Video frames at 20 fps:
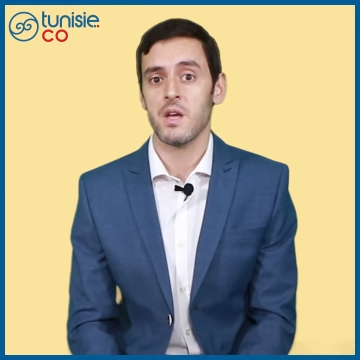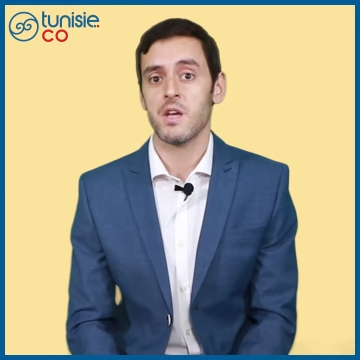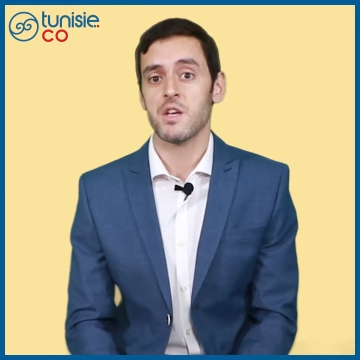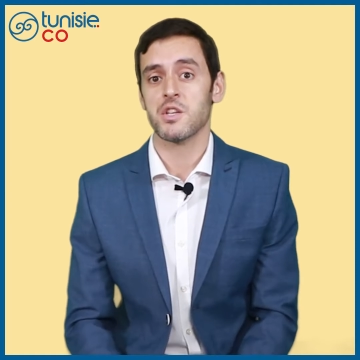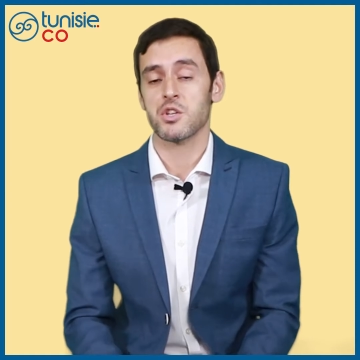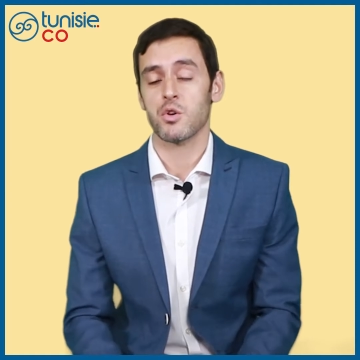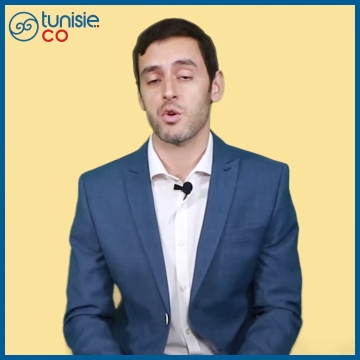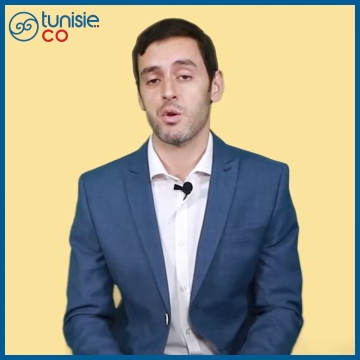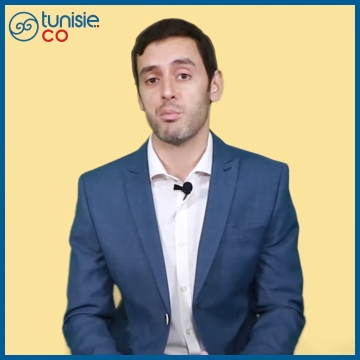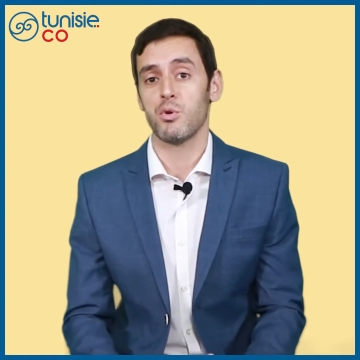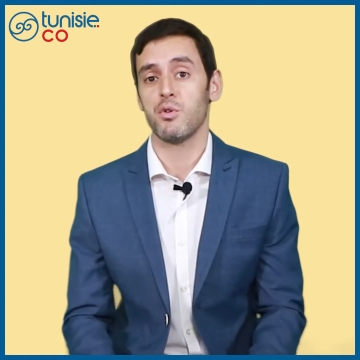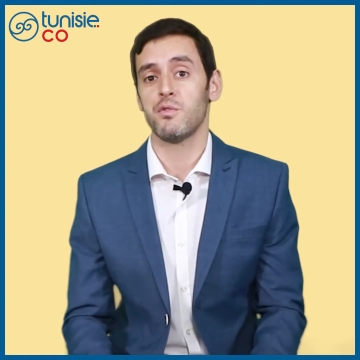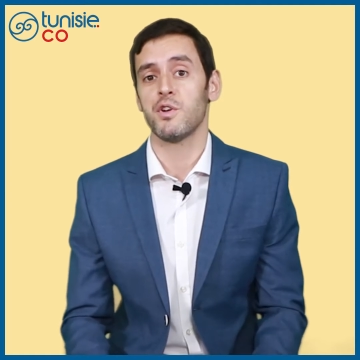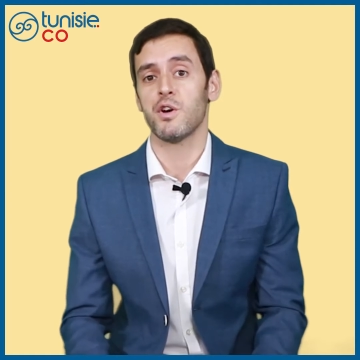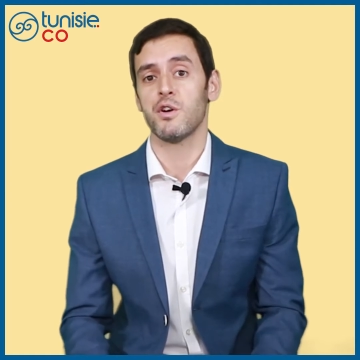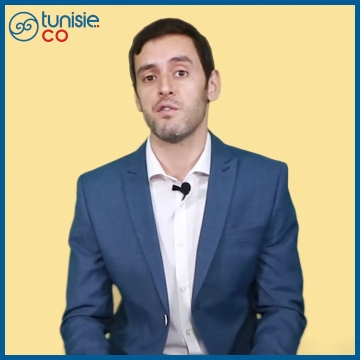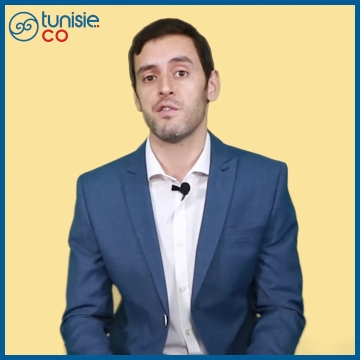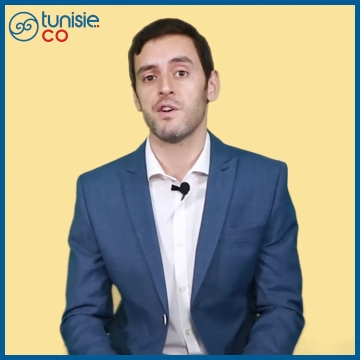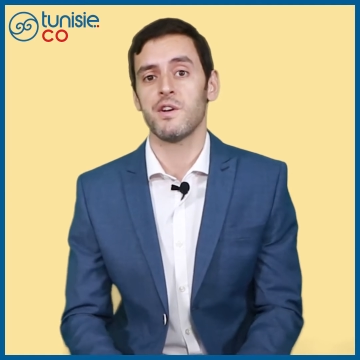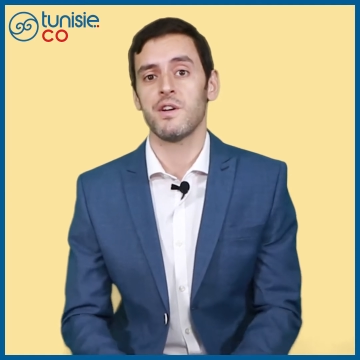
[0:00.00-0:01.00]
So we moved
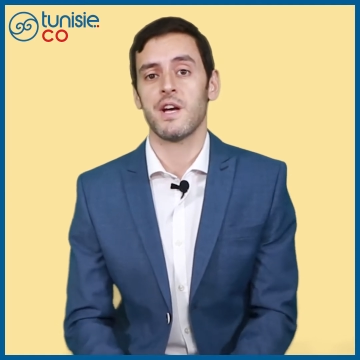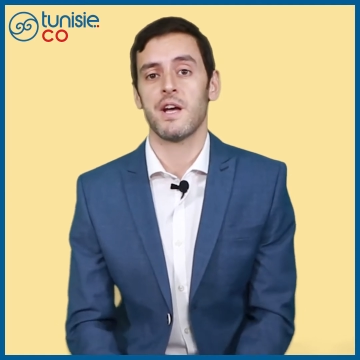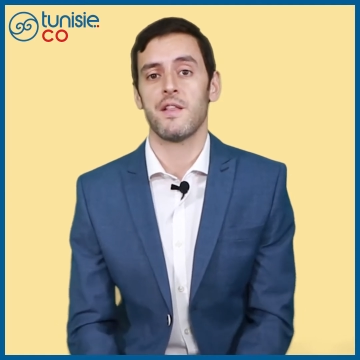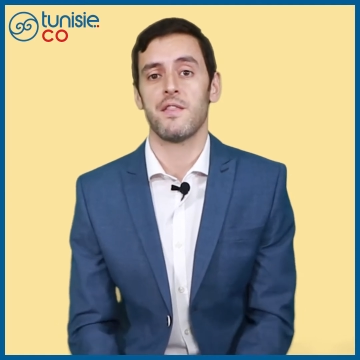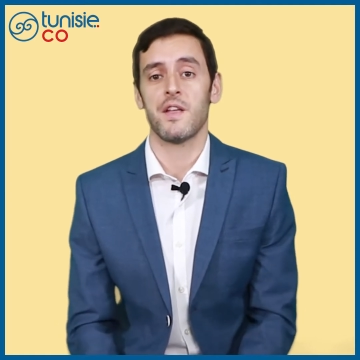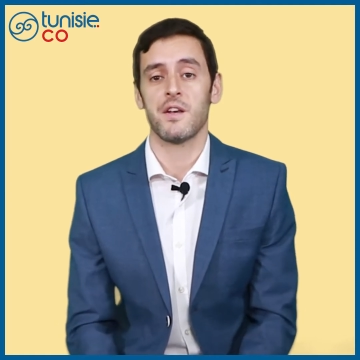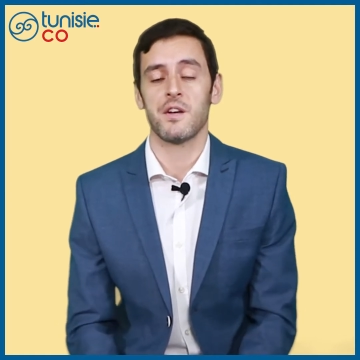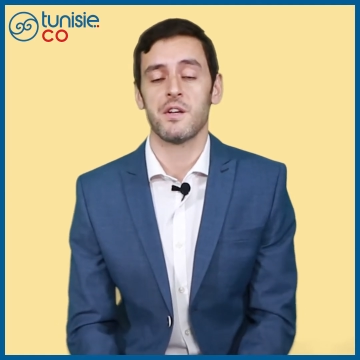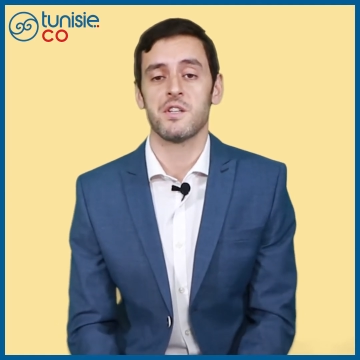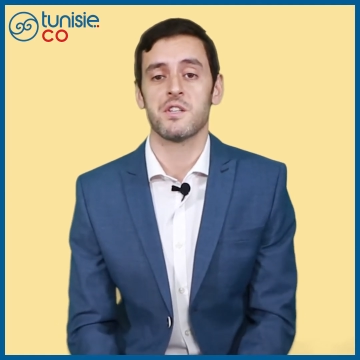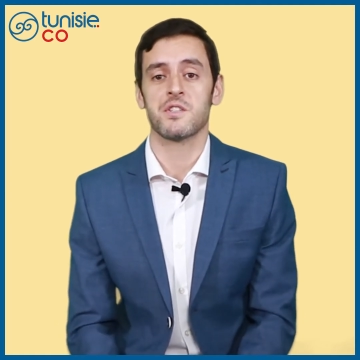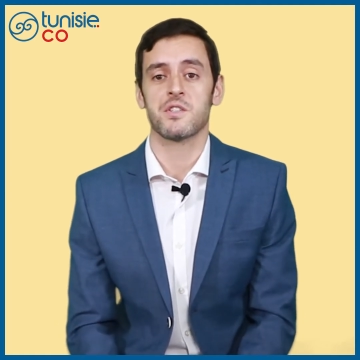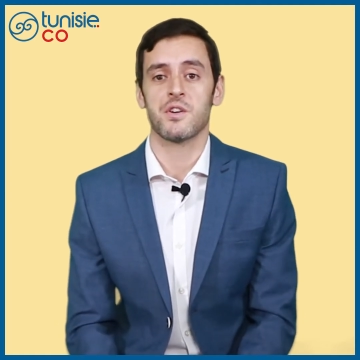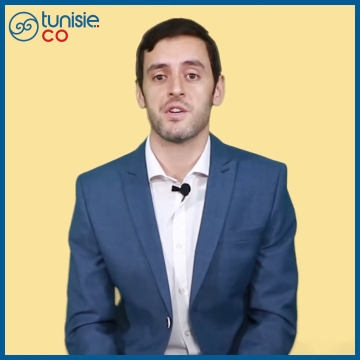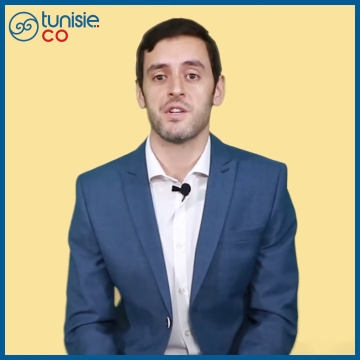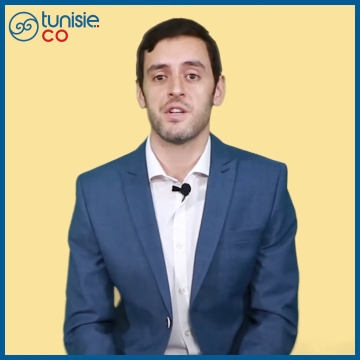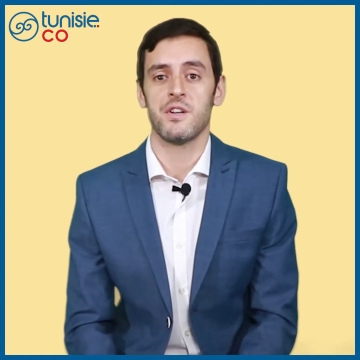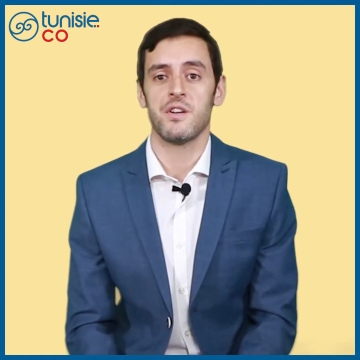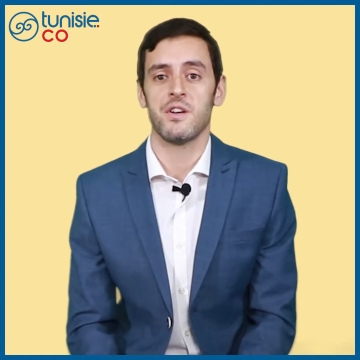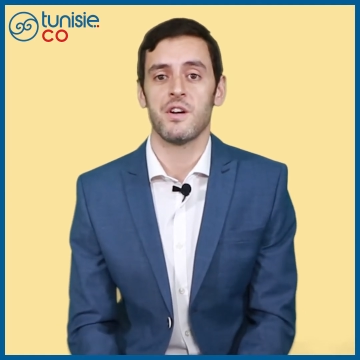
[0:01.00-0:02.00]
over and then I
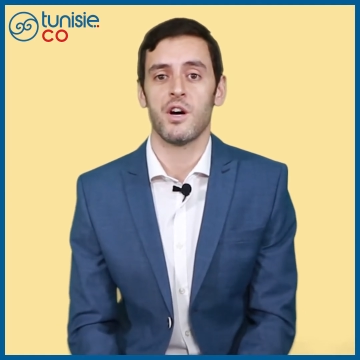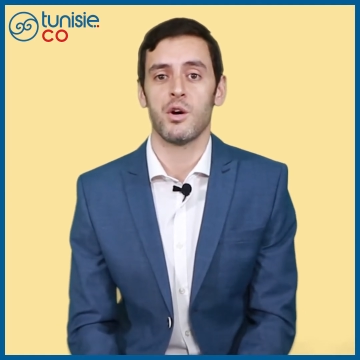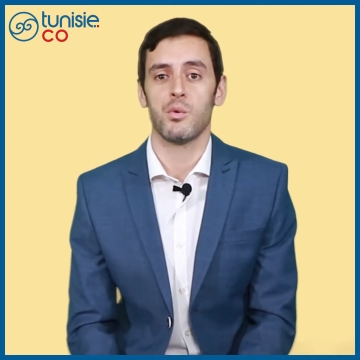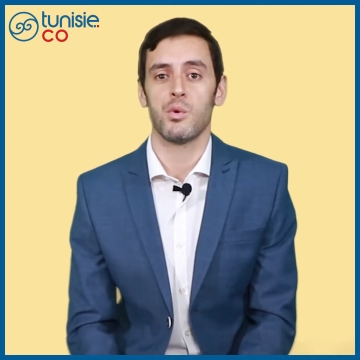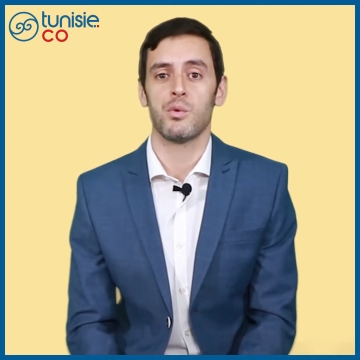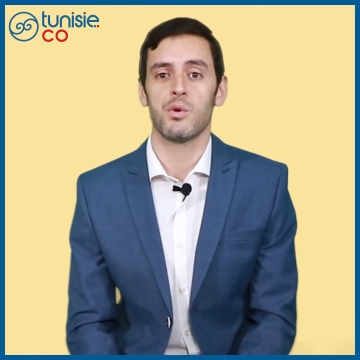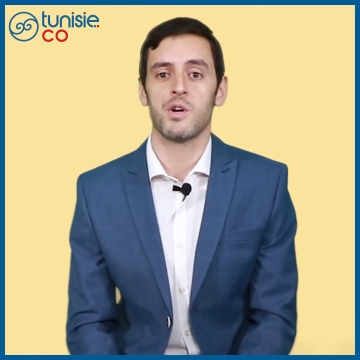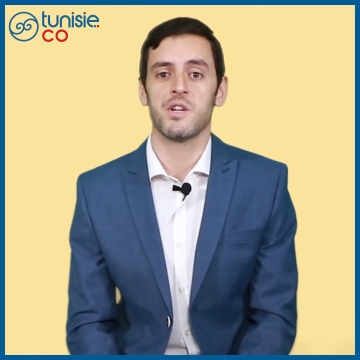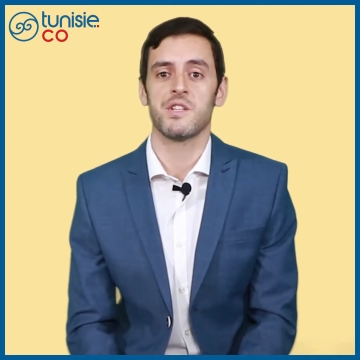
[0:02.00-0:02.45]
decided I would write